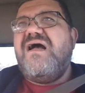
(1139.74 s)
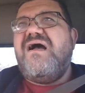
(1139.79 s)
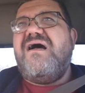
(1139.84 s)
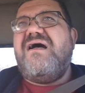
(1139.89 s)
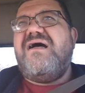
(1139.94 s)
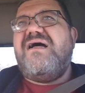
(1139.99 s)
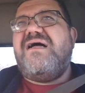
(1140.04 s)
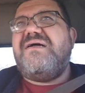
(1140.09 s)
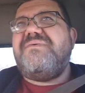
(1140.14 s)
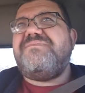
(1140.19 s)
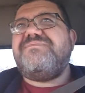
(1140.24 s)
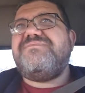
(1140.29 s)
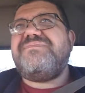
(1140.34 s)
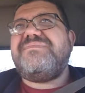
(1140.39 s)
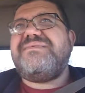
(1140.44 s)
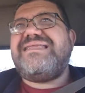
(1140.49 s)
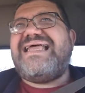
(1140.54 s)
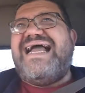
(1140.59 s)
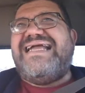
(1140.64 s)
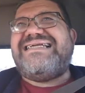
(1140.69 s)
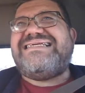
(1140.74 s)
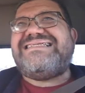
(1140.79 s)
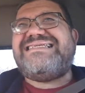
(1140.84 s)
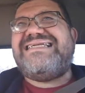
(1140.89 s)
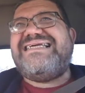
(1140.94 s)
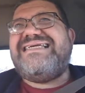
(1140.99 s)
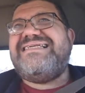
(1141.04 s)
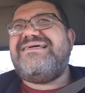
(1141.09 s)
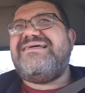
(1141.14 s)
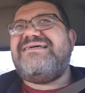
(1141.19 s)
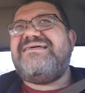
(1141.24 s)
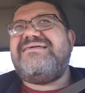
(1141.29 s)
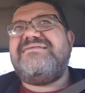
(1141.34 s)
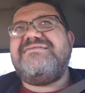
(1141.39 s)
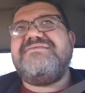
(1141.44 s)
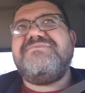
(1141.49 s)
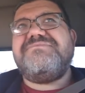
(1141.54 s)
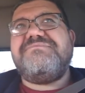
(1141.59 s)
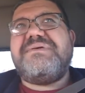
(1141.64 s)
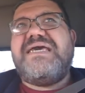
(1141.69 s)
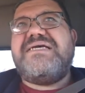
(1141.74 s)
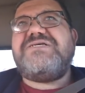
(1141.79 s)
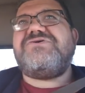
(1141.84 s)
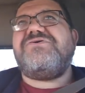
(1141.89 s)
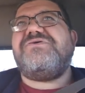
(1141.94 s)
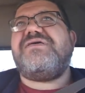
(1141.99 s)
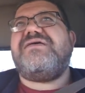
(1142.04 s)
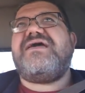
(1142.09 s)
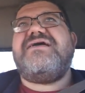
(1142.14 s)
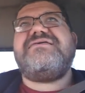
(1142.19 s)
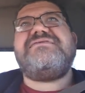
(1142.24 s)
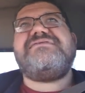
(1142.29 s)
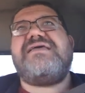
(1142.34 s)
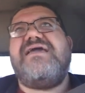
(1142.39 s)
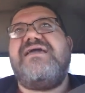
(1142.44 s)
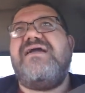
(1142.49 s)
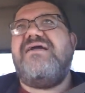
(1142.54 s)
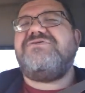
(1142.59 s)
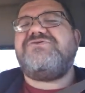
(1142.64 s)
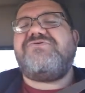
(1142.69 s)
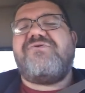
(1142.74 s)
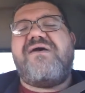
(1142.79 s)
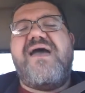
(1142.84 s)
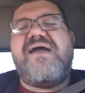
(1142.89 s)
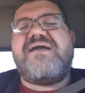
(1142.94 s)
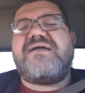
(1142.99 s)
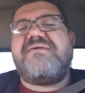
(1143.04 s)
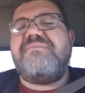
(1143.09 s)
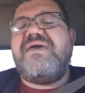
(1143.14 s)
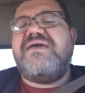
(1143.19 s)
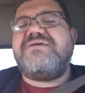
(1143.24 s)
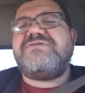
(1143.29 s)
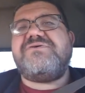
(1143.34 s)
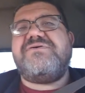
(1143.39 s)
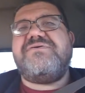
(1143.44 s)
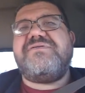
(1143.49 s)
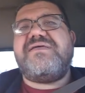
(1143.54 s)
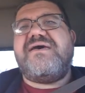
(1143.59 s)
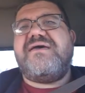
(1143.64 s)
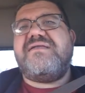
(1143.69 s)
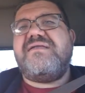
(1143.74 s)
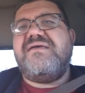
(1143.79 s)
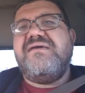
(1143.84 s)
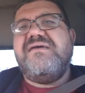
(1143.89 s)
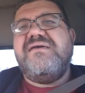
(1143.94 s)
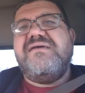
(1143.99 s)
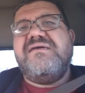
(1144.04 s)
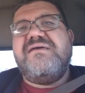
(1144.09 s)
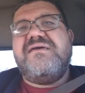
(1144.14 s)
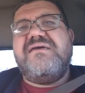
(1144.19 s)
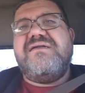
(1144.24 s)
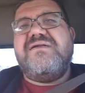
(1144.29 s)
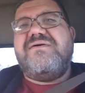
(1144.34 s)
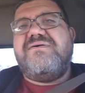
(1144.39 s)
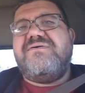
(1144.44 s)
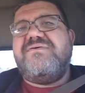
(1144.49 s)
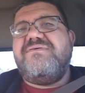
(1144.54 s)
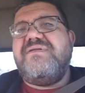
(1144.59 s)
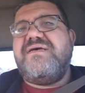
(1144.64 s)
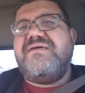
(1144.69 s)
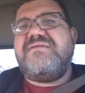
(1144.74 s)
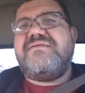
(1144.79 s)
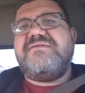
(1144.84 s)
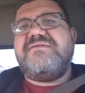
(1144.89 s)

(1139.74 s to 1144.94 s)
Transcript: I just need to make sure that I stay on track and make sure that, that